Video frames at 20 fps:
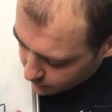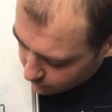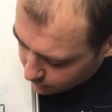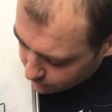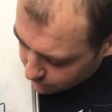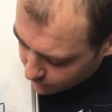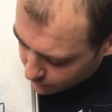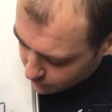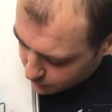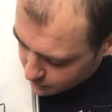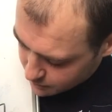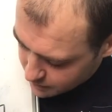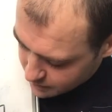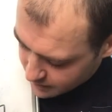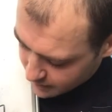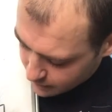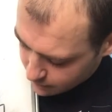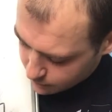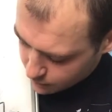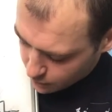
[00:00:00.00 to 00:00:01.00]
flowed
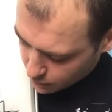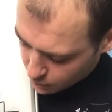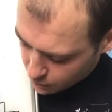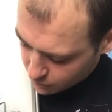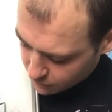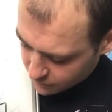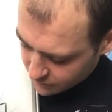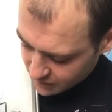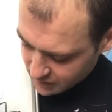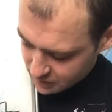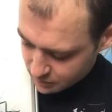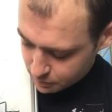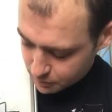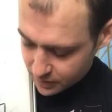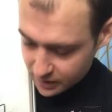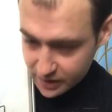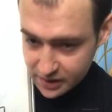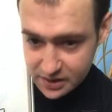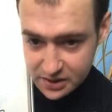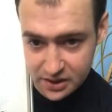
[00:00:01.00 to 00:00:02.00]
down over these
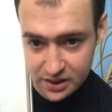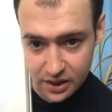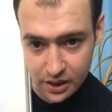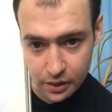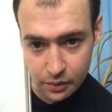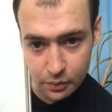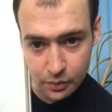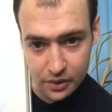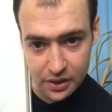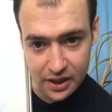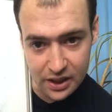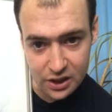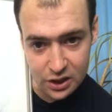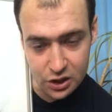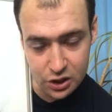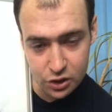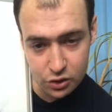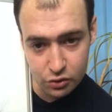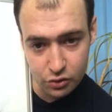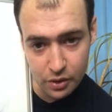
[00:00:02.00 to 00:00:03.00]
plates, it would then
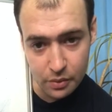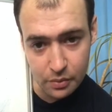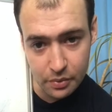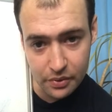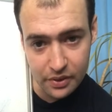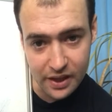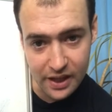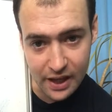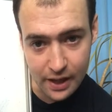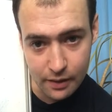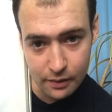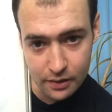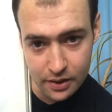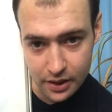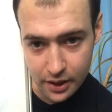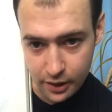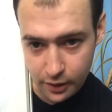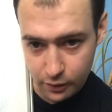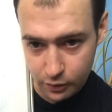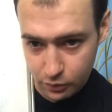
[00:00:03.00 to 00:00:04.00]
strip the
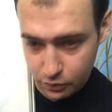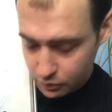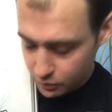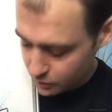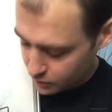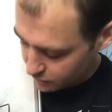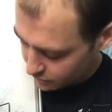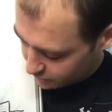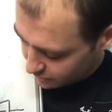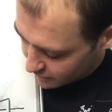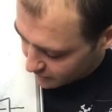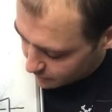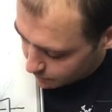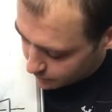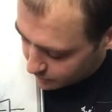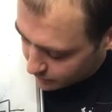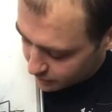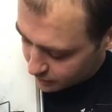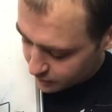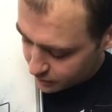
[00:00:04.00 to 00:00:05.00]
alcohol,
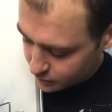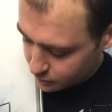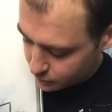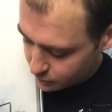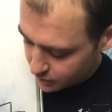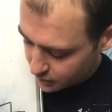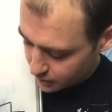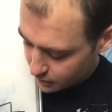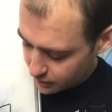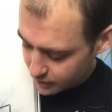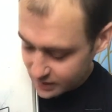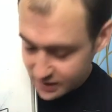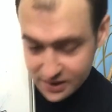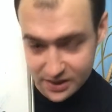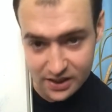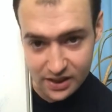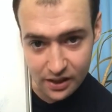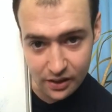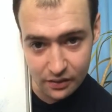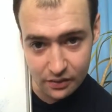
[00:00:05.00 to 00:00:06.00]
vapour and all the light
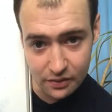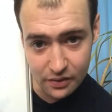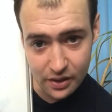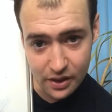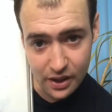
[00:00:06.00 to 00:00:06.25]
stuff